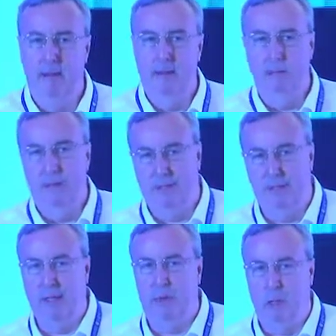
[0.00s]
but also
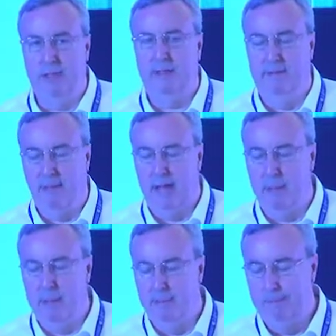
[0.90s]
the quality of
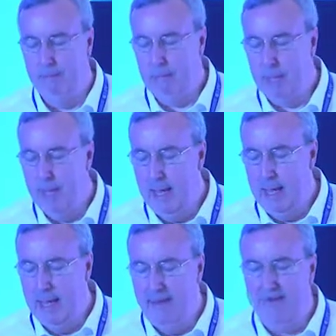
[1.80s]
labor.
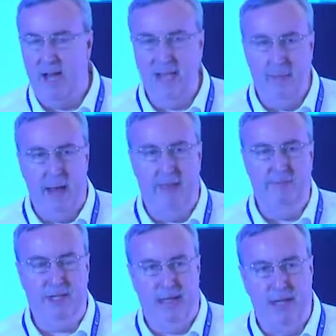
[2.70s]
And finally, we have
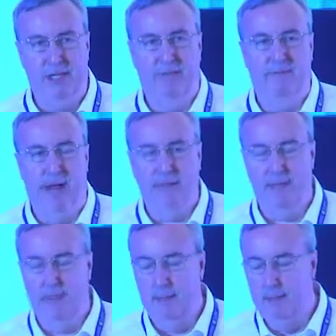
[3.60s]
this catch-up
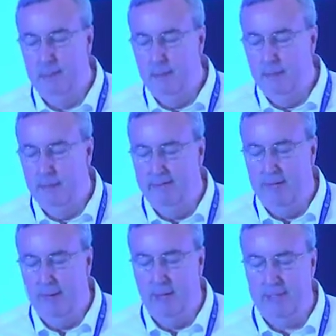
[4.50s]
factor with
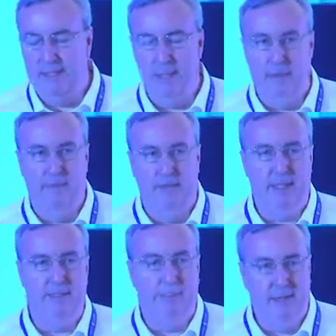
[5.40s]
the US total
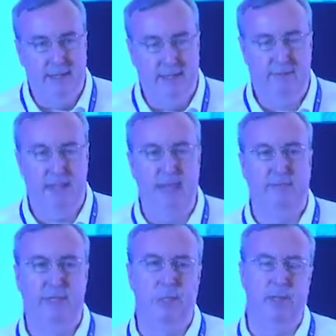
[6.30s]
factor productivity
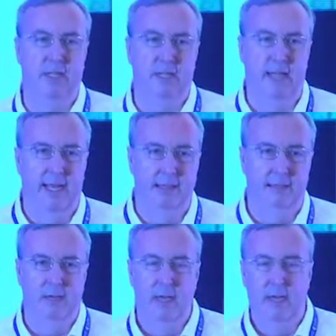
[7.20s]
levels, which is
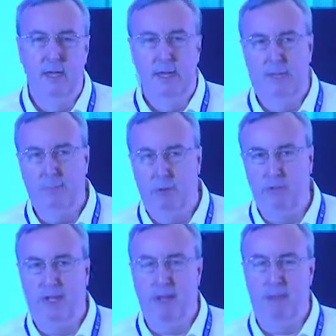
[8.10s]
more
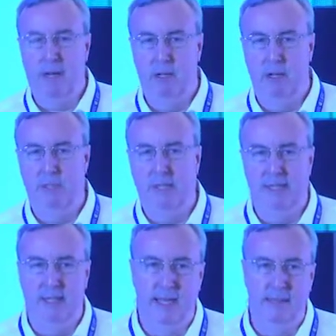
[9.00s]
judgmental, but
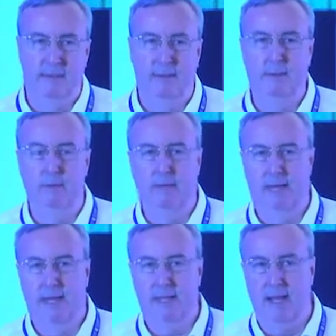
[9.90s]
is linked to
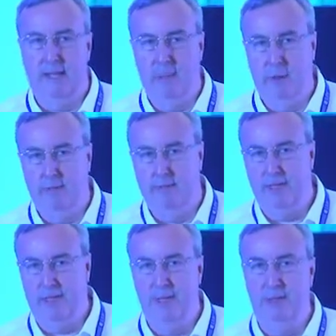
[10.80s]
things like the quality of
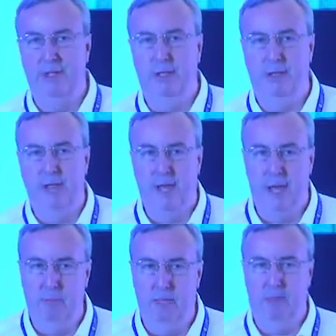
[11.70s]
institutions, the
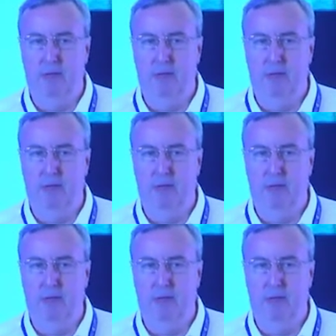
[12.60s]
openness of